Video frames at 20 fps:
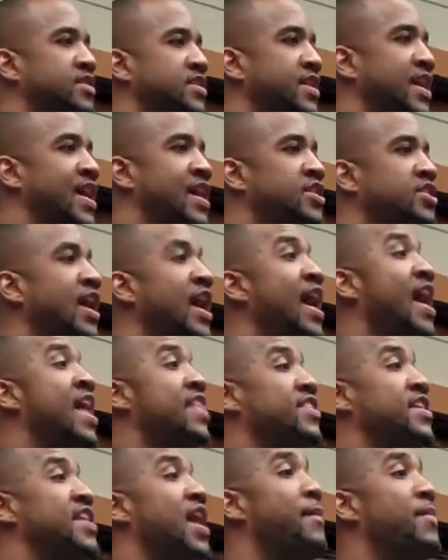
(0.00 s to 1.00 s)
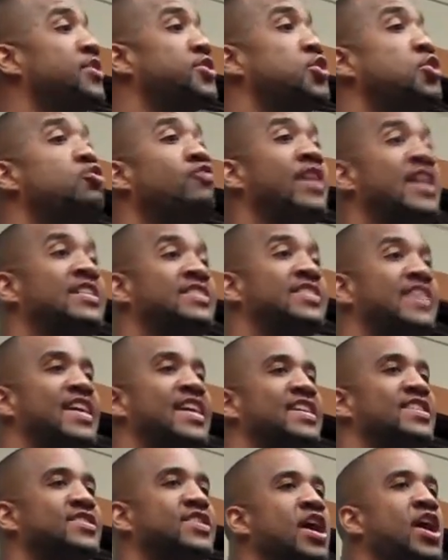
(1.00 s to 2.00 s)
stage. The number two reason
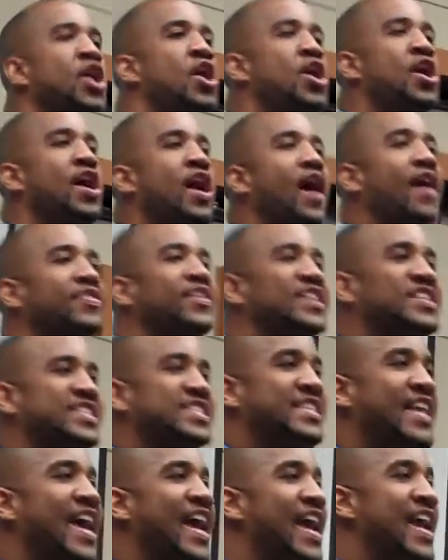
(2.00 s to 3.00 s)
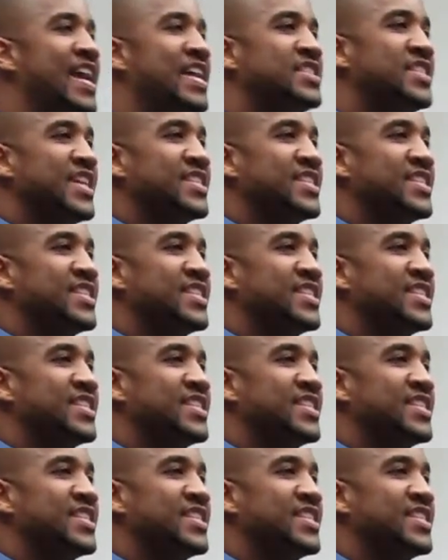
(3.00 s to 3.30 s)
is the stage